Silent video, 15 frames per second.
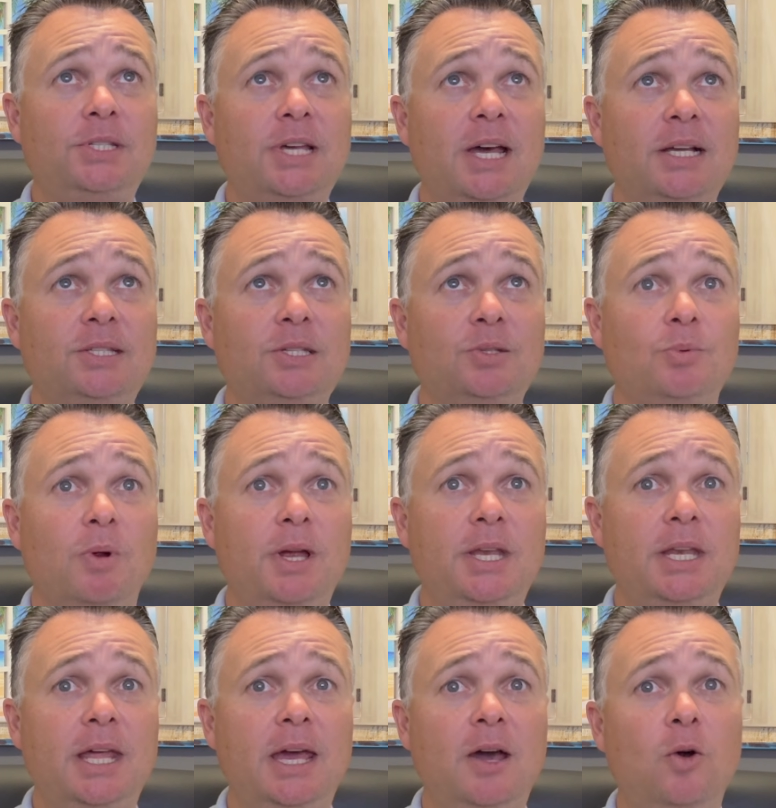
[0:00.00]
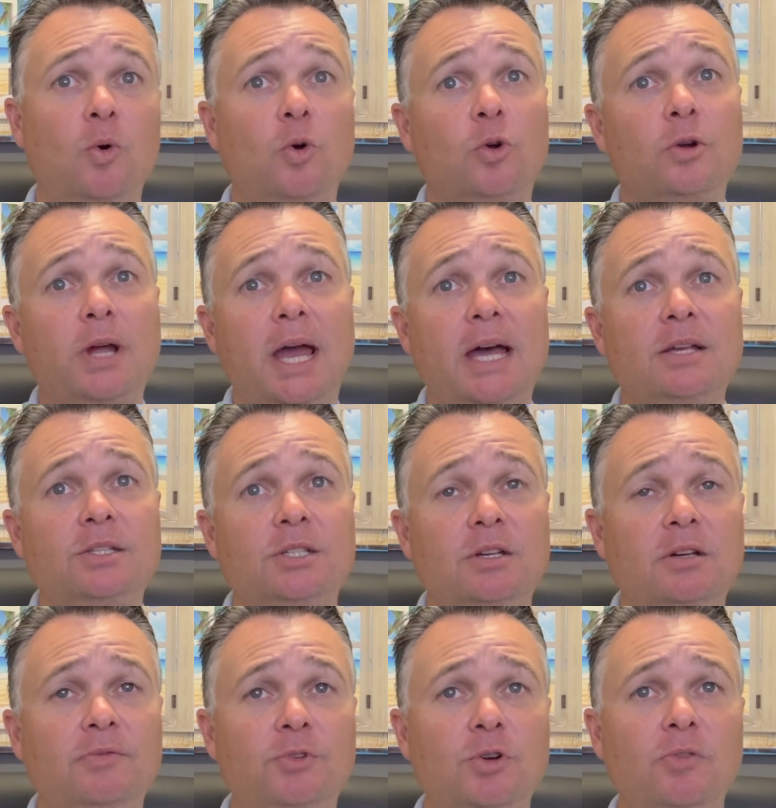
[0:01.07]
taxes right now, or as
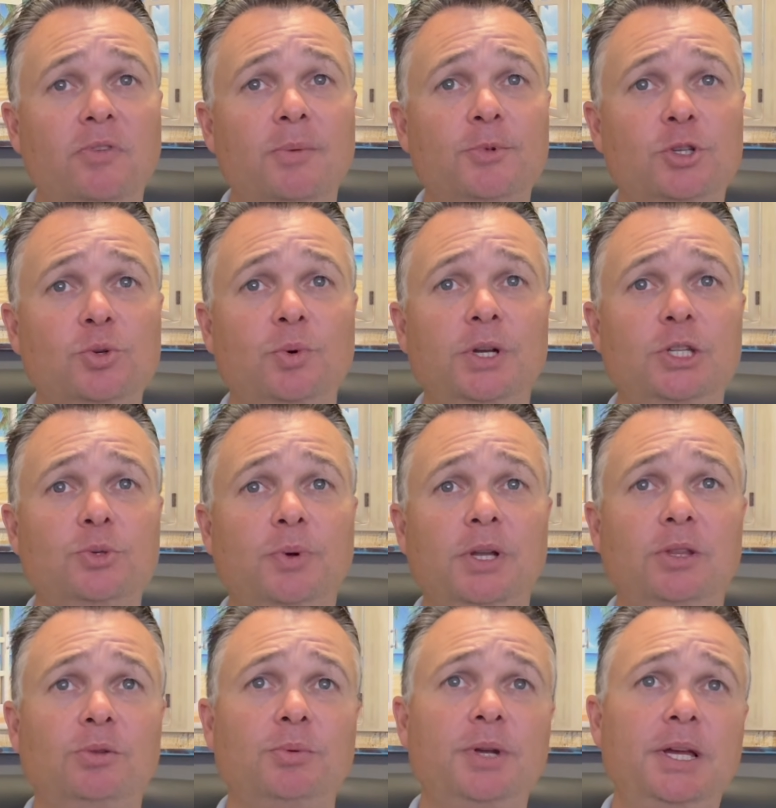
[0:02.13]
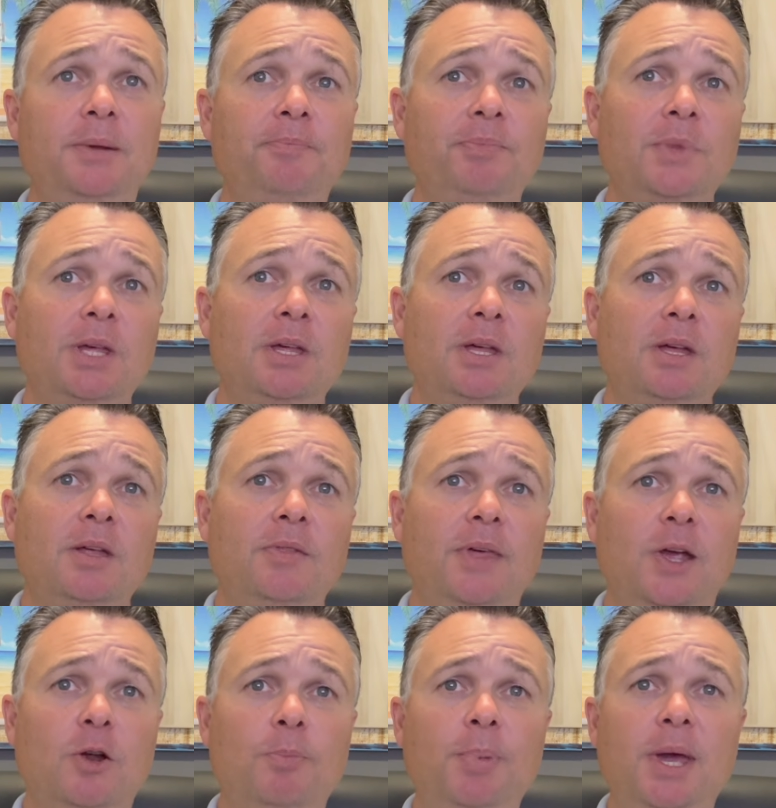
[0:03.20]
of November 2023.
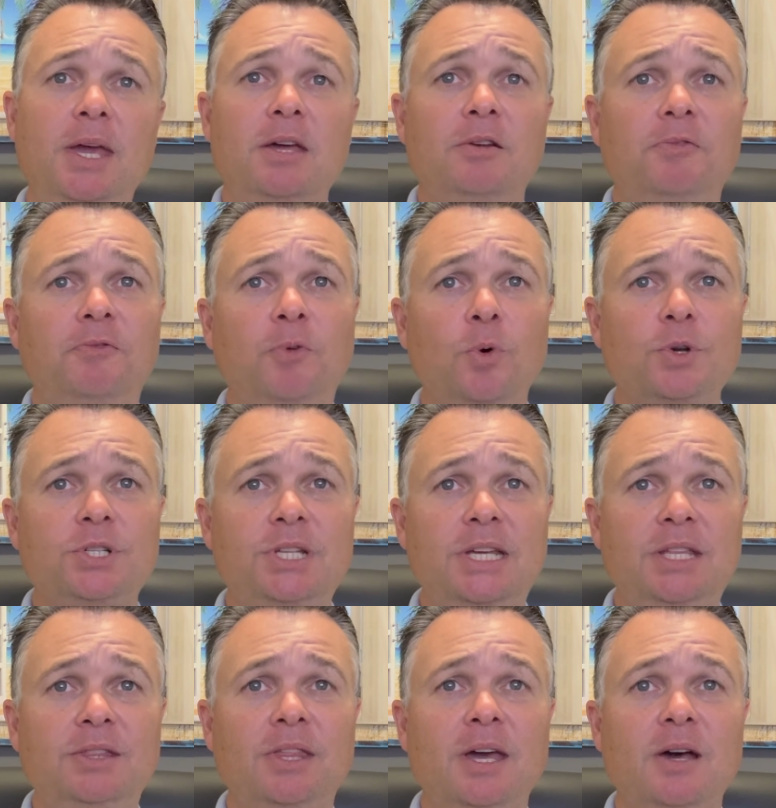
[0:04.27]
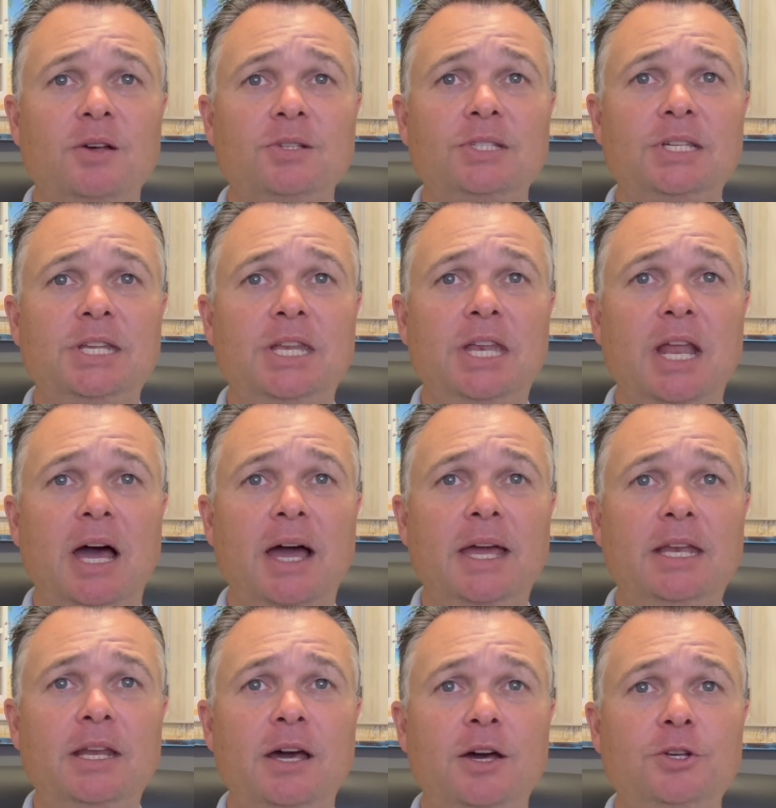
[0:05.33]
They are paying
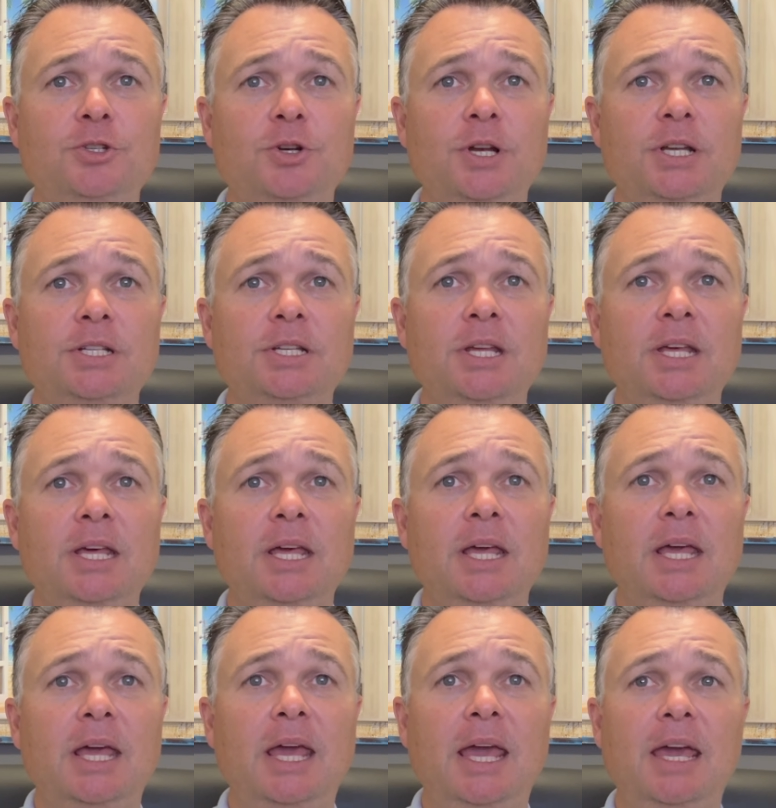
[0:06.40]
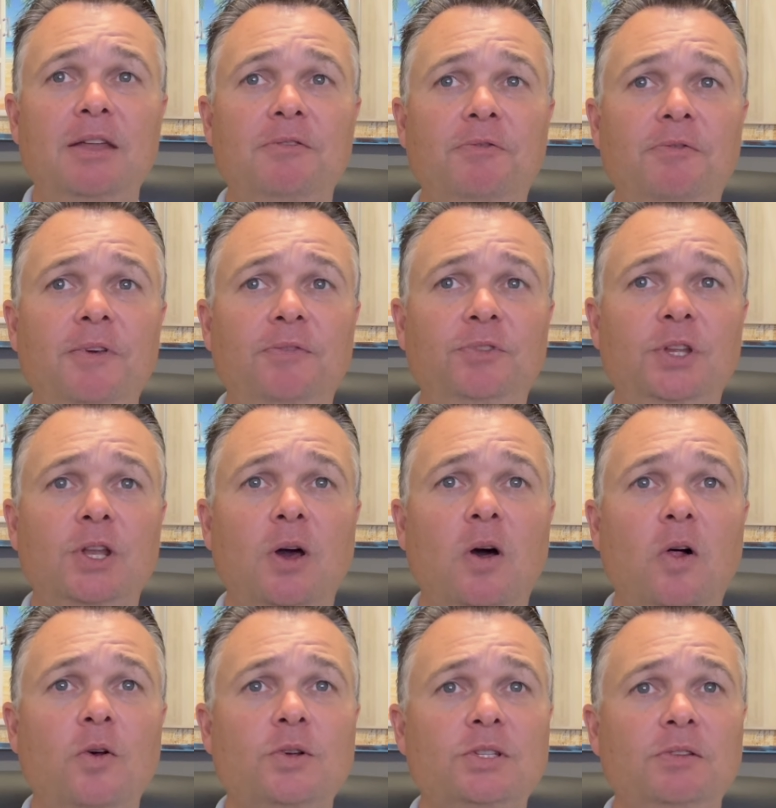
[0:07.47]

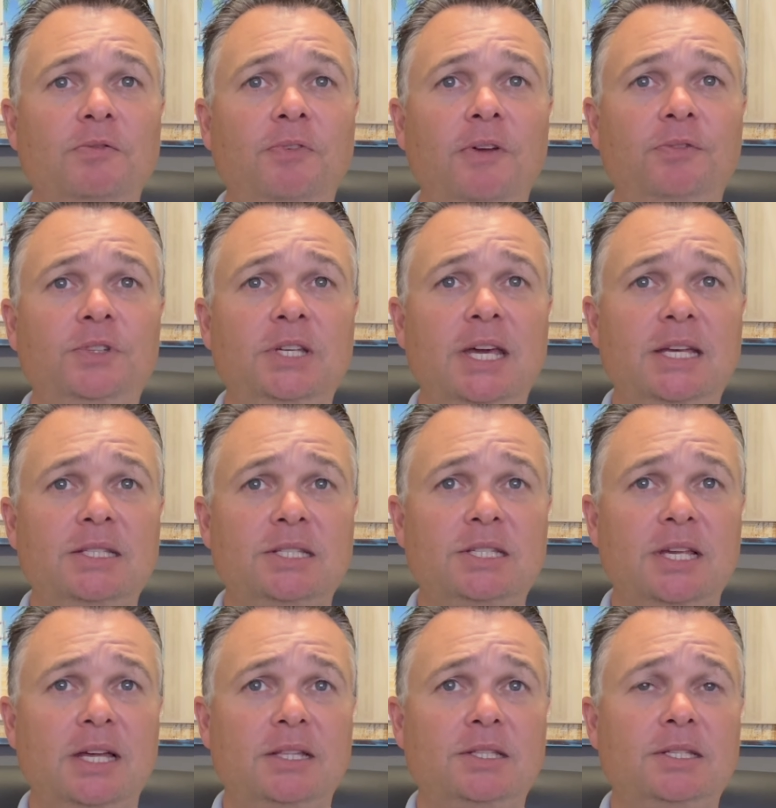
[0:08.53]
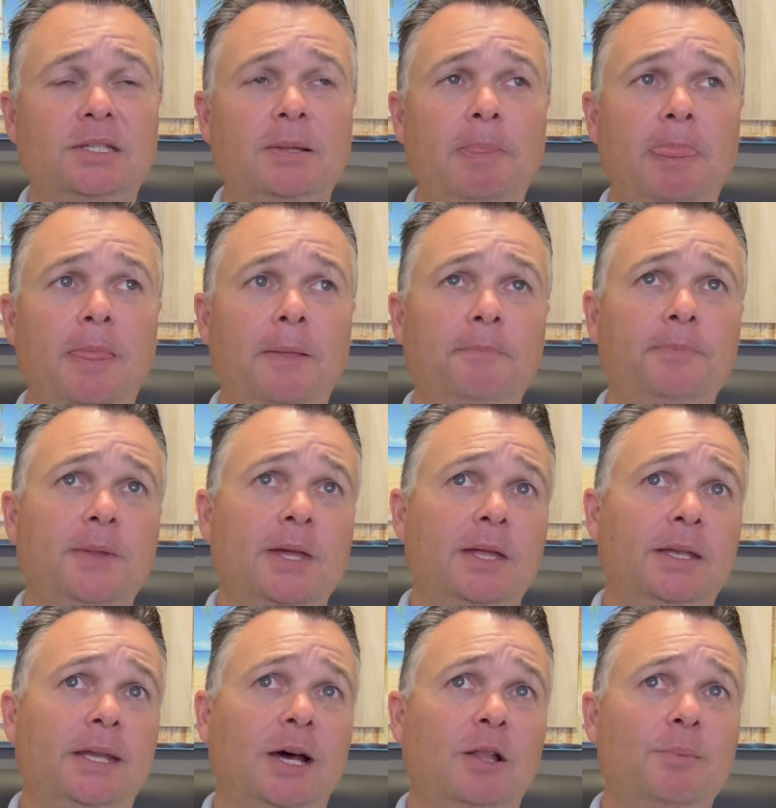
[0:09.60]
$14,950.58.
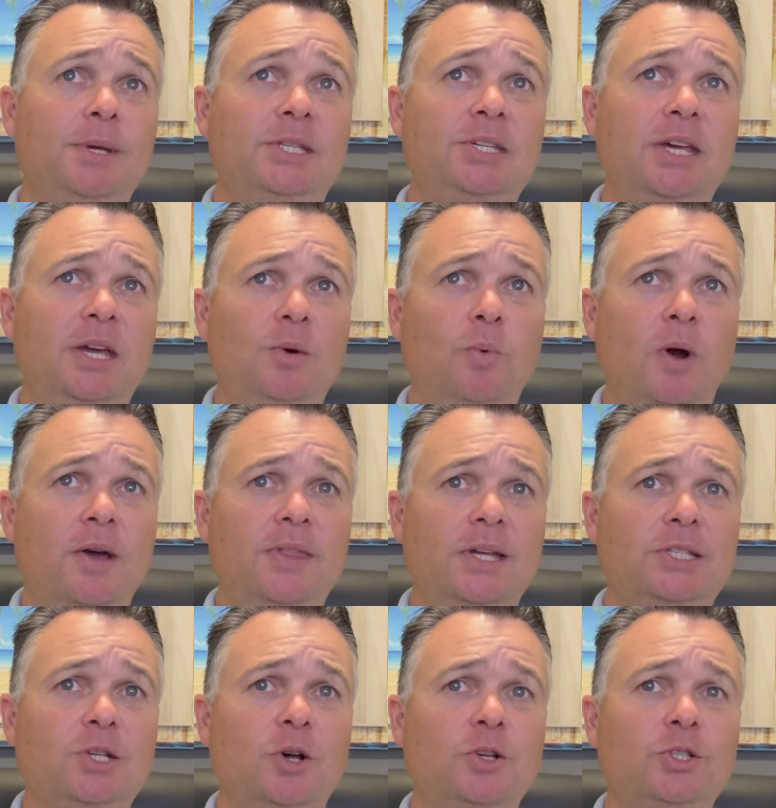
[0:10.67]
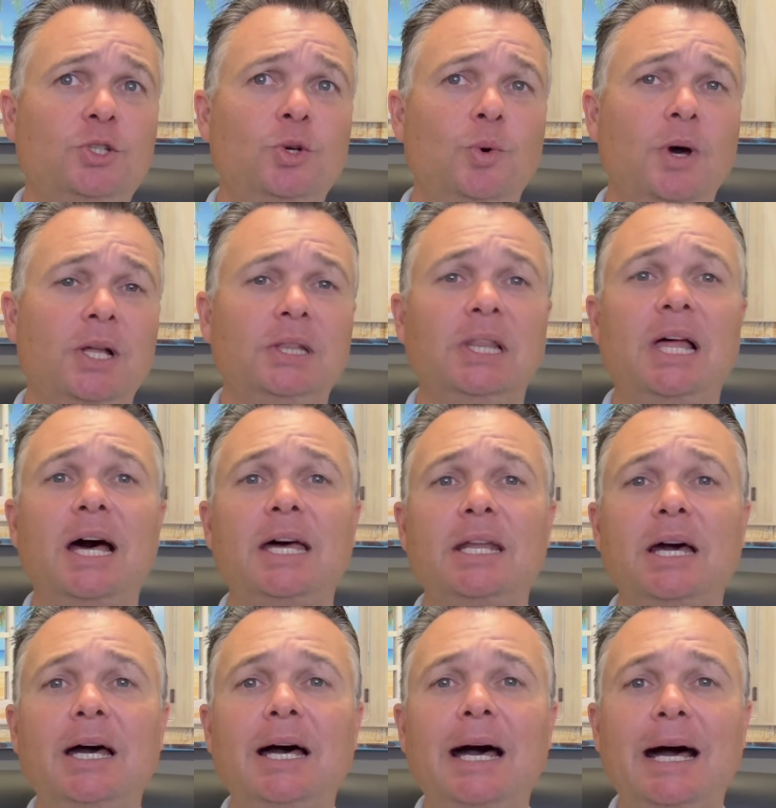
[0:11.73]
Now, let me tell you why that's also a lot
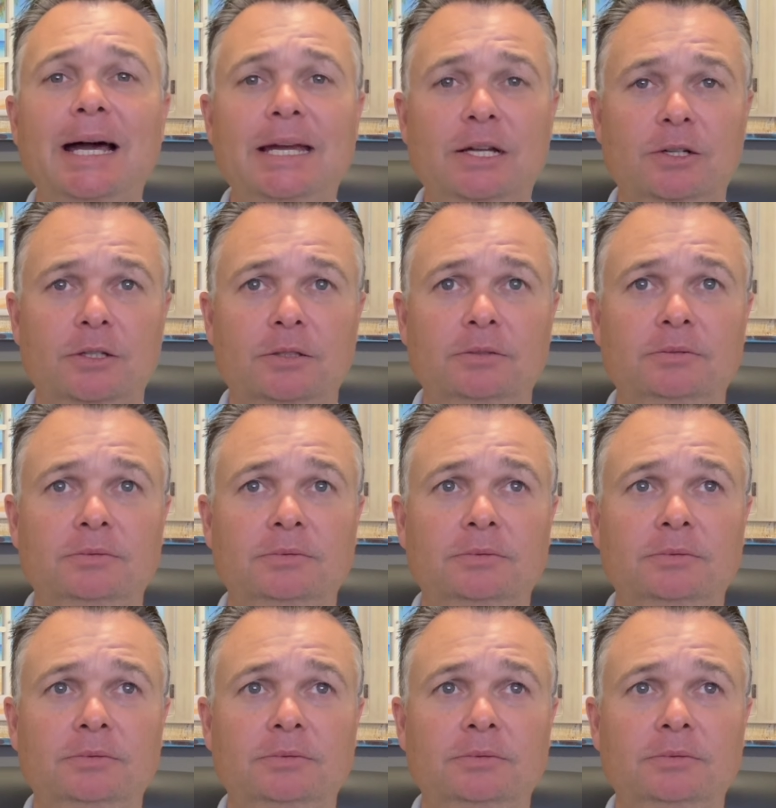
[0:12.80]
higher.